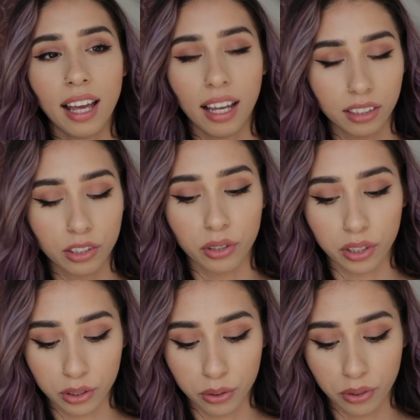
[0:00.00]
at the
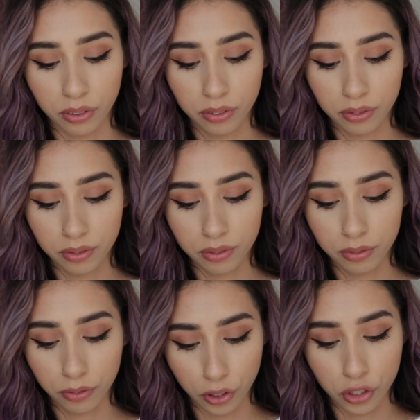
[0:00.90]
drugstore
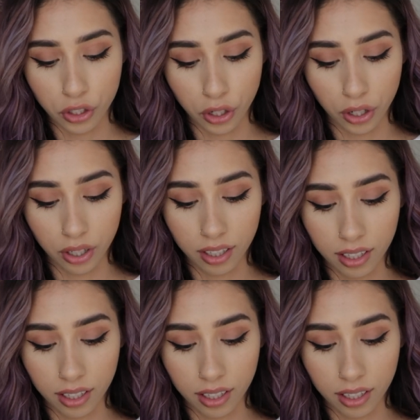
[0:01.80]
for sure.